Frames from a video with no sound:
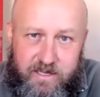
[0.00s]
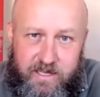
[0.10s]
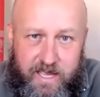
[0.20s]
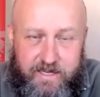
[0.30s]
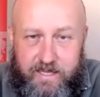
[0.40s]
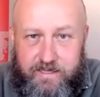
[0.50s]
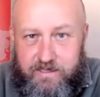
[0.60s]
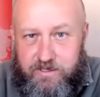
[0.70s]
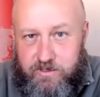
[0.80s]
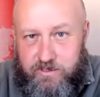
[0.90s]

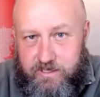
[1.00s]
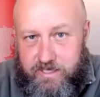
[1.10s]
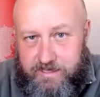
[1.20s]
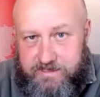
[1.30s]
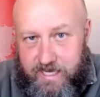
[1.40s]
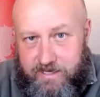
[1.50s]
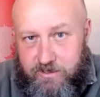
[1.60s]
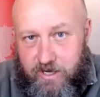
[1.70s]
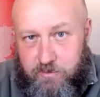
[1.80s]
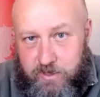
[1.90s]
They say,
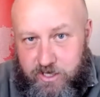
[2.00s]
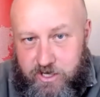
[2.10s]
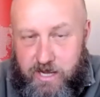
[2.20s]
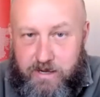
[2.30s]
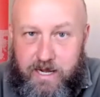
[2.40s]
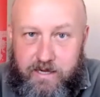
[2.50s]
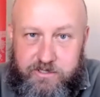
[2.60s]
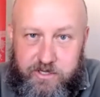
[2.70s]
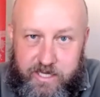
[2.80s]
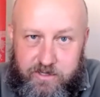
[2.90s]
when you go out,
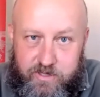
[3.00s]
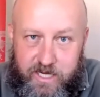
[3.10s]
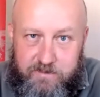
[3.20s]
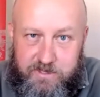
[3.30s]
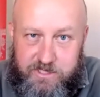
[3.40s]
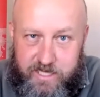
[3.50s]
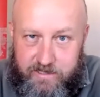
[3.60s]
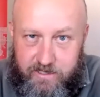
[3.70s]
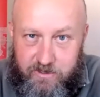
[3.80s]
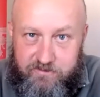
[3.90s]
you get your neighbors
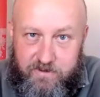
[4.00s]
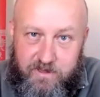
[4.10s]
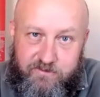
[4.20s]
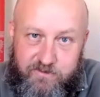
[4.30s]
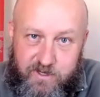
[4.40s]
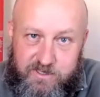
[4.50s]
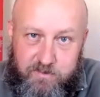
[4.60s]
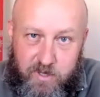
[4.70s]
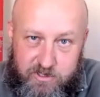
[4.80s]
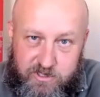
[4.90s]
together, you fill the first
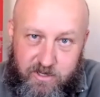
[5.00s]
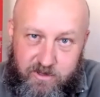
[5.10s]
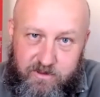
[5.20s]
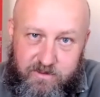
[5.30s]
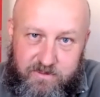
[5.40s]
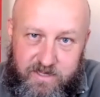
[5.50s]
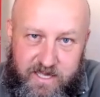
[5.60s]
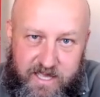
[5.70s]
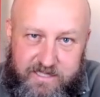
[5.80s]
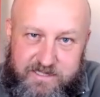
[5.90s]
pothole.
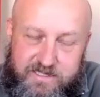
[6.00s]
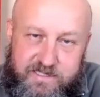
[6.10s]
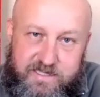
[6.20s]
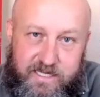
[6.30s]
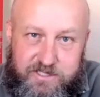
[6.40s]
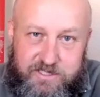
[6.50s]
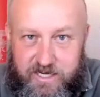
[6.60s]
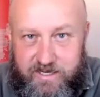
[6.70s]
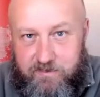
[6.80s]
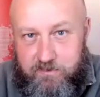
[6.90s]
It's such
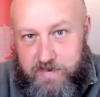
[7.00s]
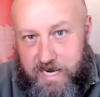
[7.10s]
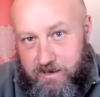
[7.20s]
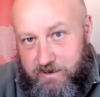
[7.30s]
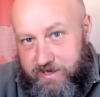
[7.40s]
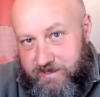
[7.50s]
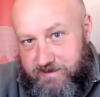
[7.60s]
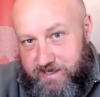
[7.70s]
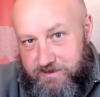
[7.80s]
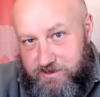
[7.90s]
an empowering
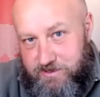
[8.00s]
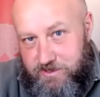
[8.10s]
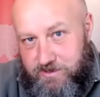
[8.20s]
thing to do